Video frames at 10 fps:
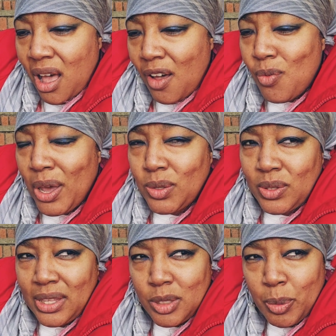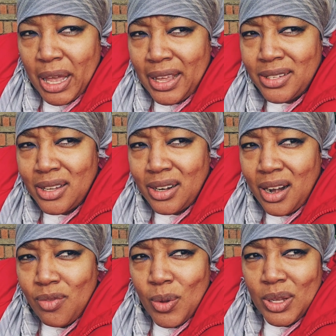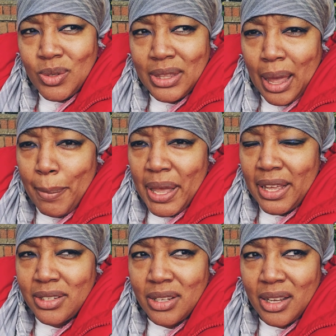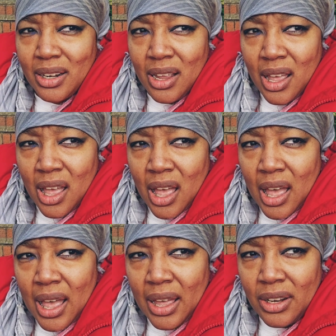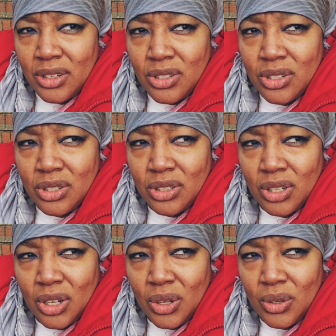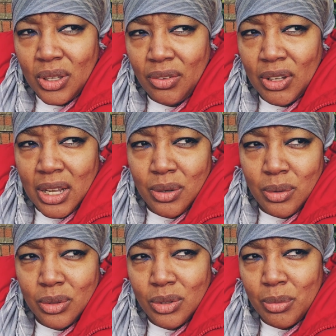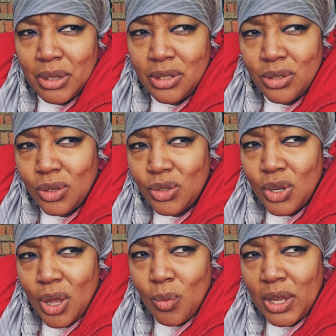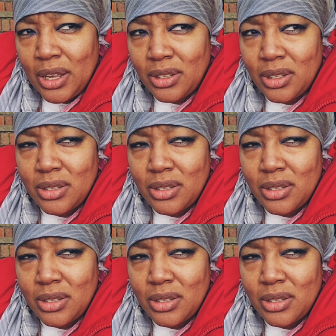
I've worked with this person and I've worked with that person, and you know, if you're gonna come in the studio and work on your